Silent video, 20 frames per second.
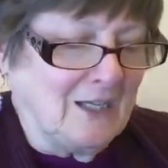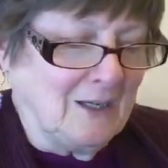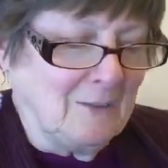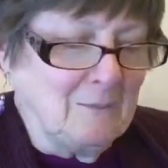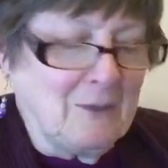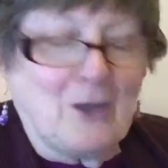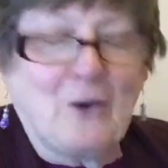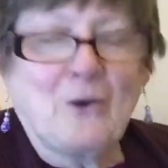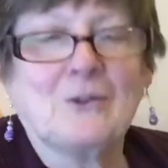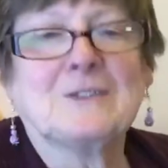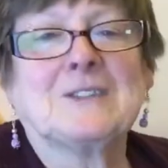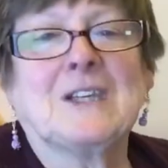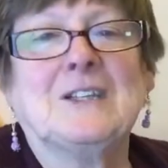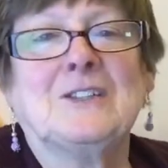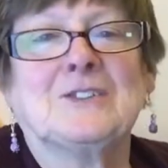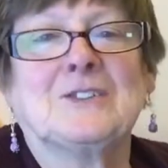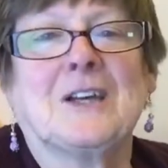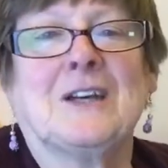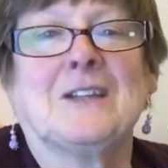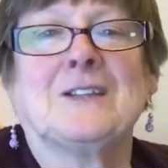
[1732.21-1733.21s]
because they
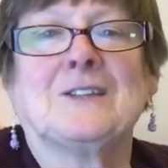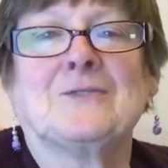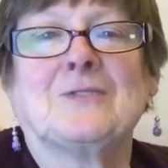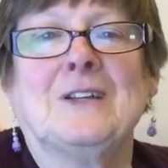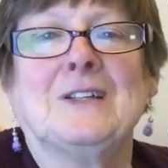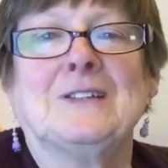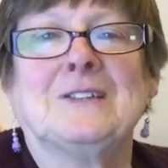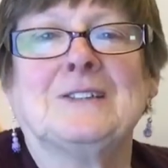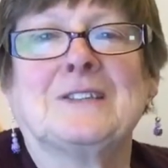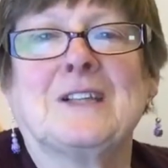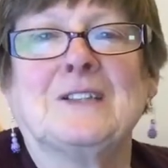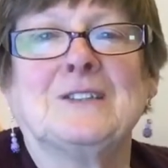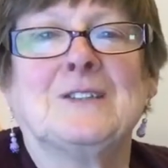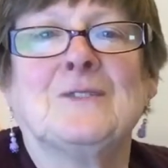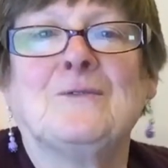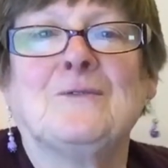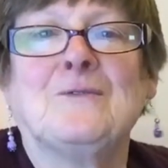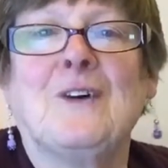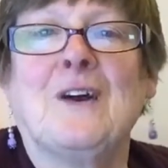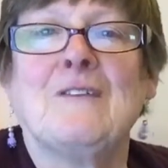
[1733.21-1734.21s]
shut the train
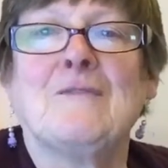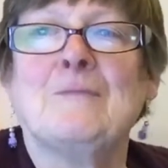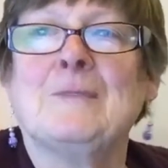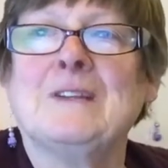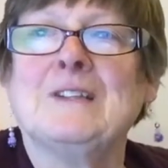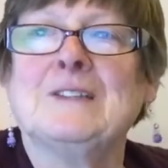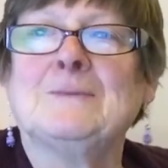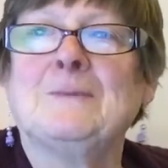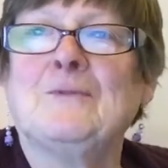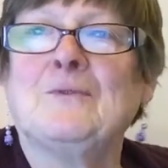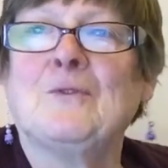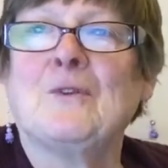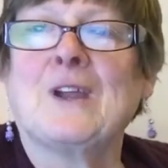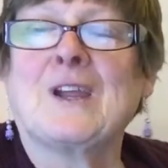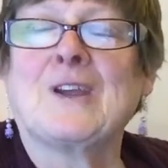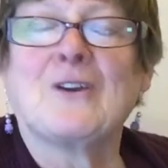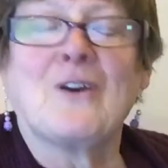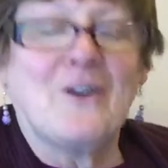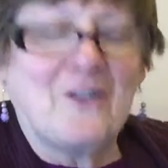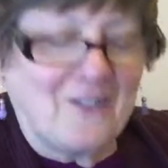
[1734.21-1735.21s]
station 5 minutes before I
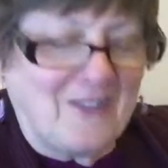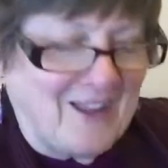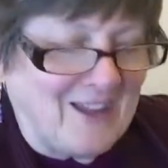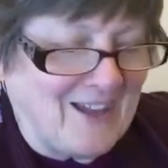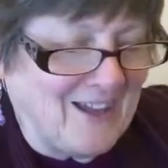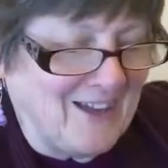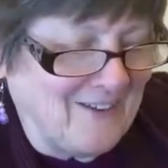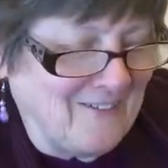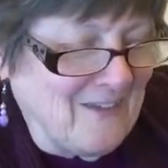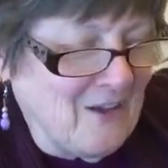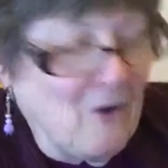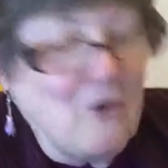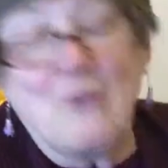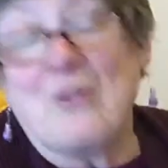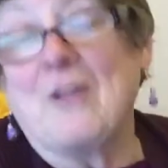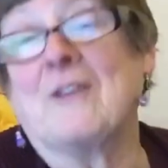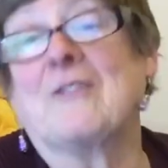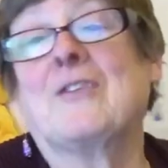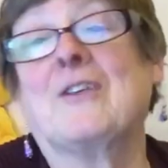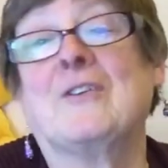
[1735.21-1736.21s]
got there, or
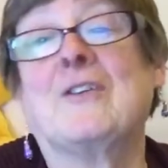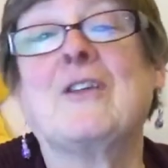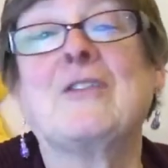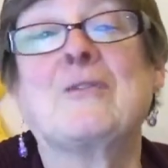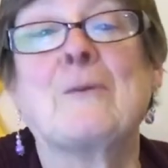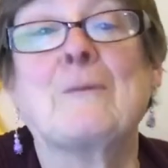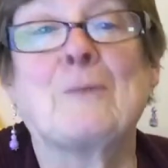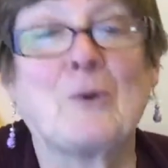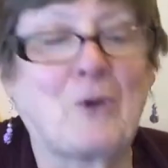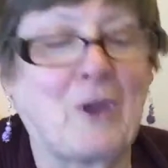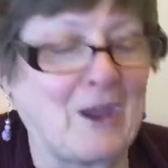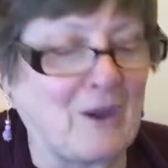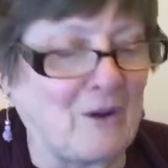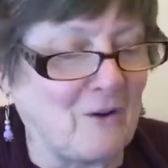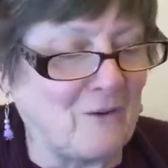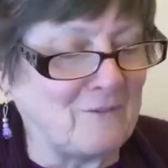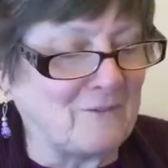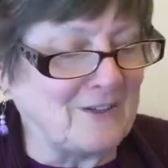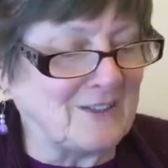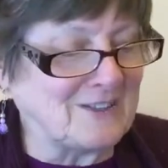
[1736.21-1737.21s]
the booking
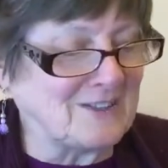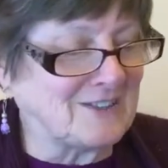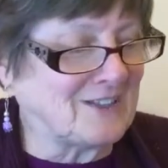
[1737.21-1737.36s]
office.